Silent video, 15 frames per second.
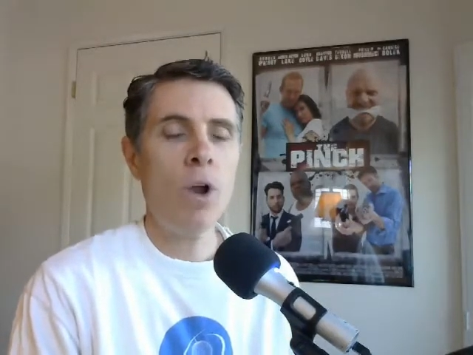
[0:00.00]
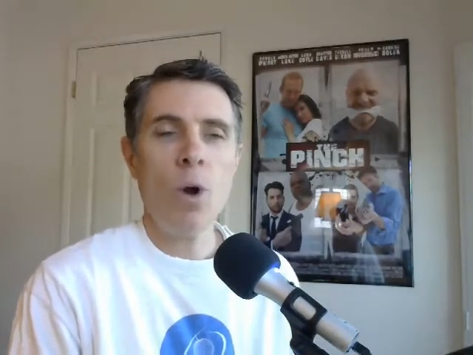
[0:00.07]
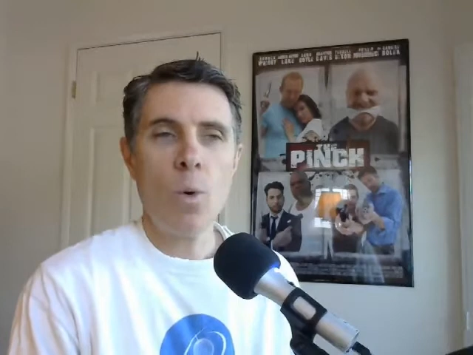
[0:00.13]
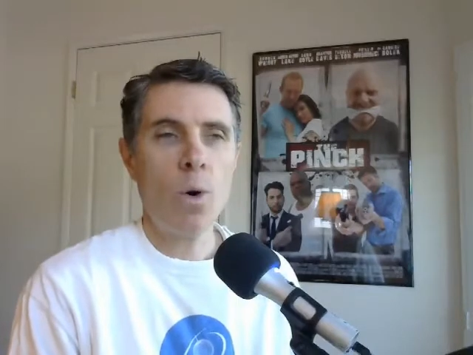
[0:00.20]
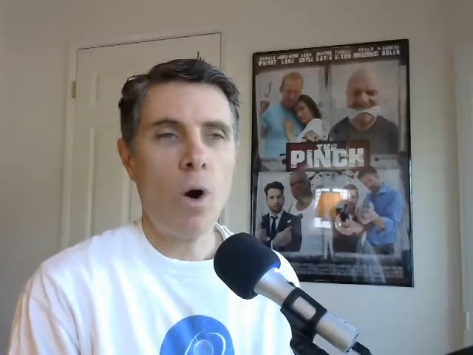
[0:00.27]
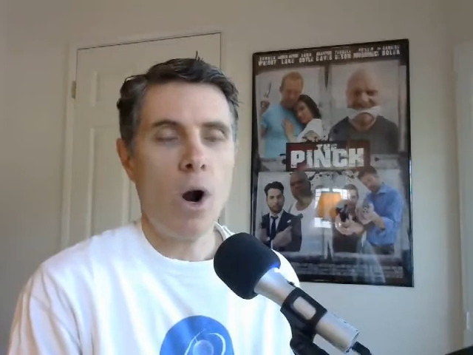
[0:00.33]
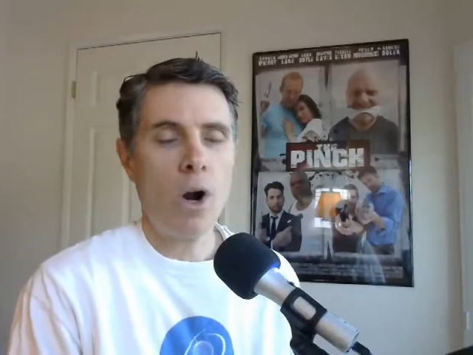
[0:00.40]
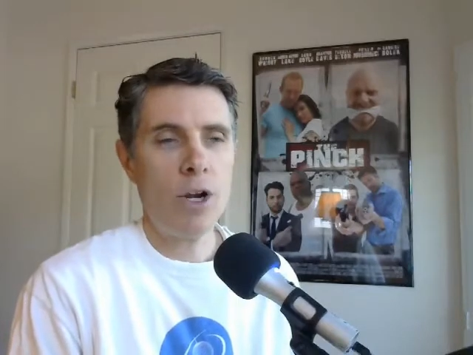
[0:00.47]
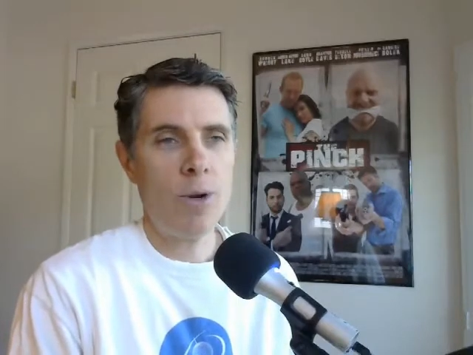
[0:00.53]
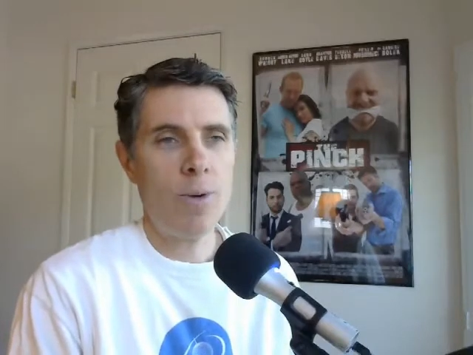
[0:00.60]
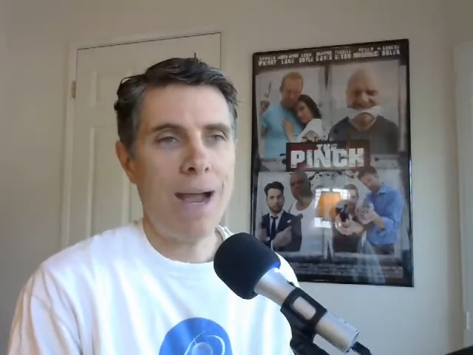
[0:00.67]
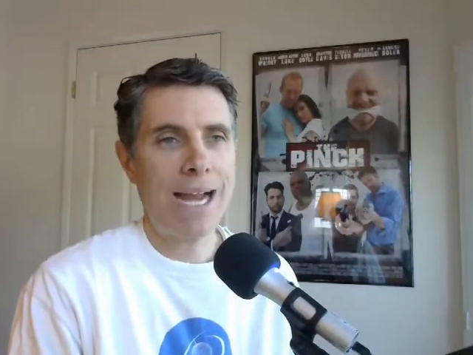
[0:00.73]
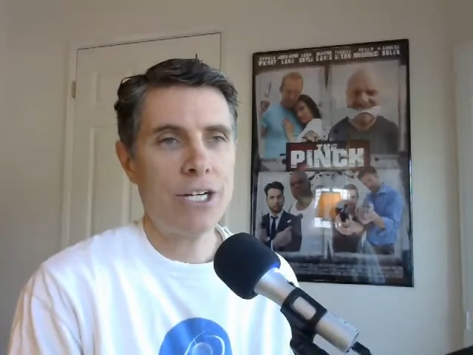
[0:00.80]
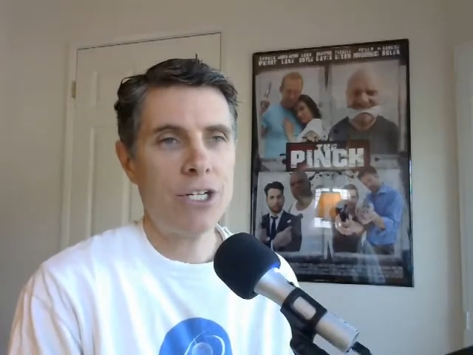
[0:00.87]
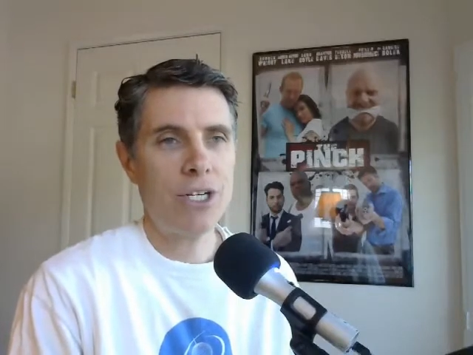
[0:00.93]
or are you
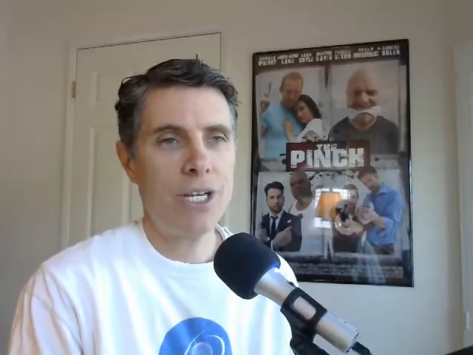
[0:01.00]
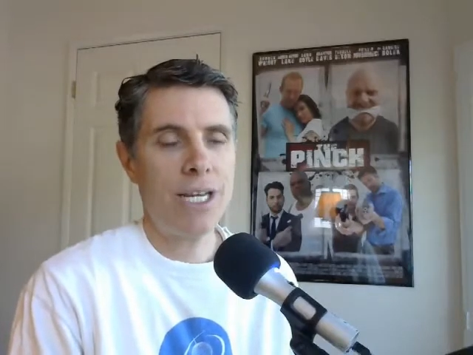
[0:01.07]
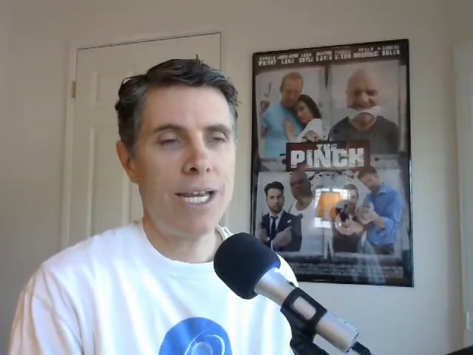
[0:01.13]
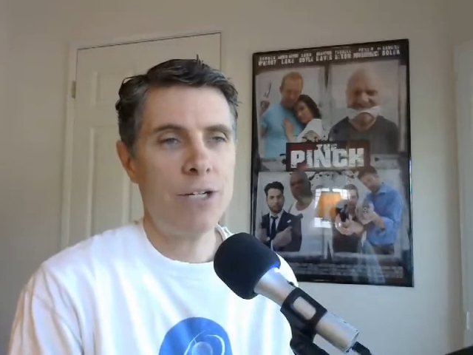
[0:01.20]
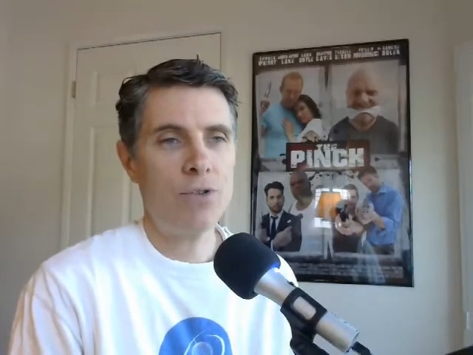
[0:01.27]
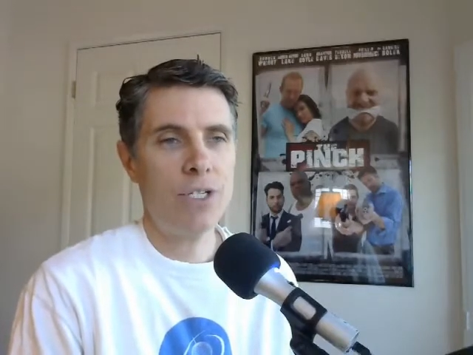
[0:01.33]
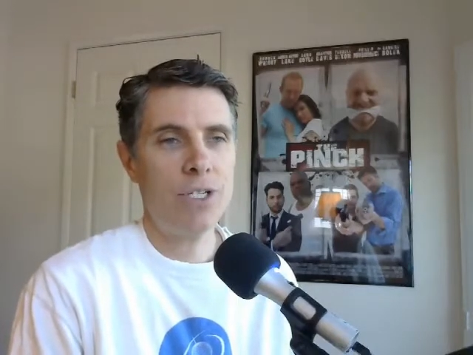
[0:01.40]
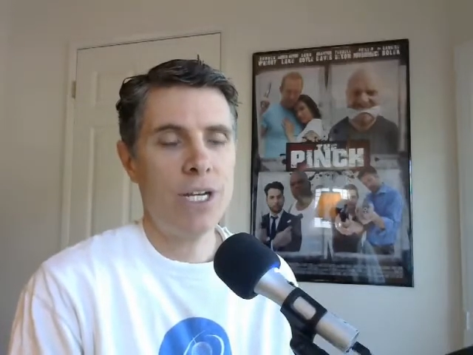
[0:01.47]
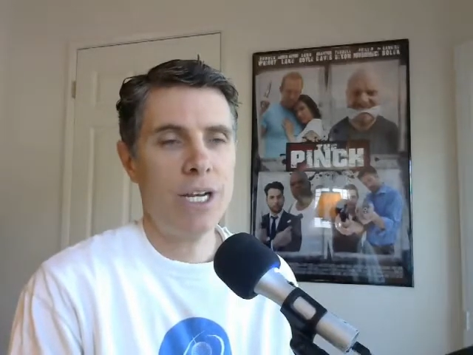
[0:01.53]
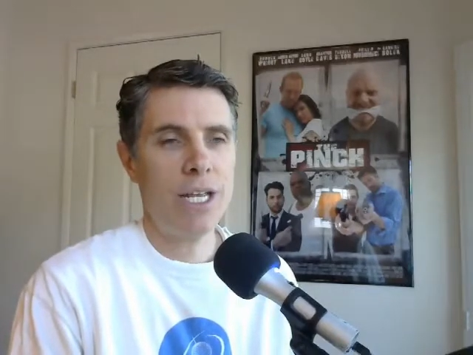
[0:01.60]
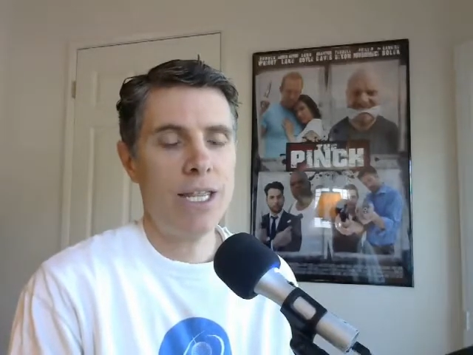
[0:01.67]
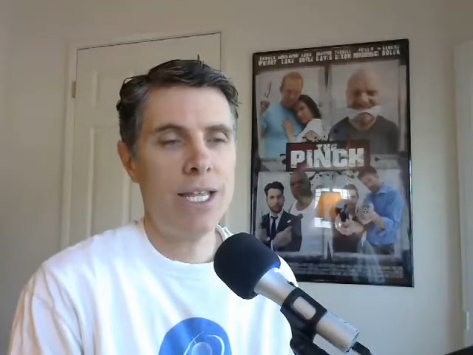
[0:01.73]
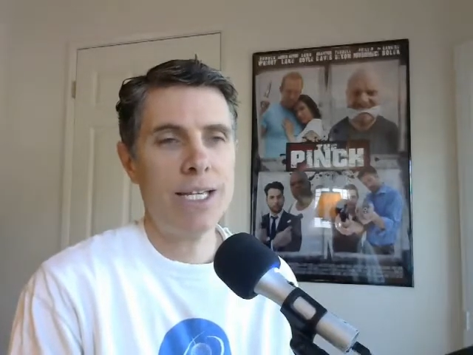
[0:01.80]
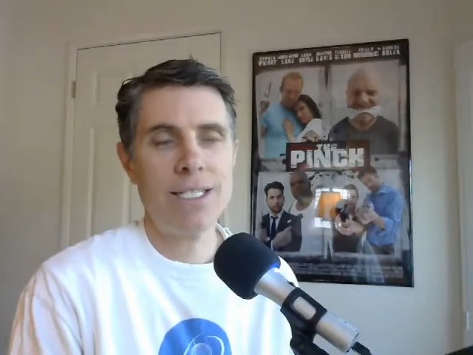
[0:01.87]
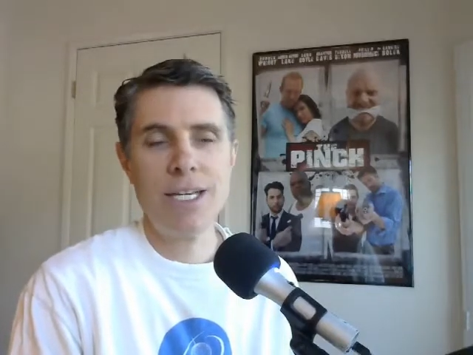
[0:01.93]
actually interested
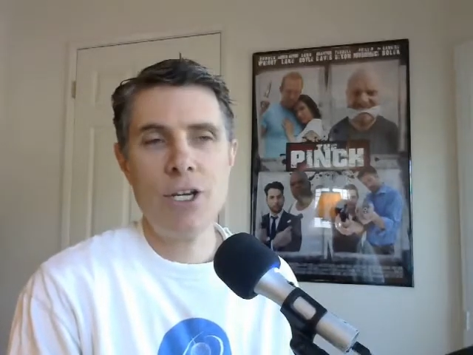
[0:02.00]
in this?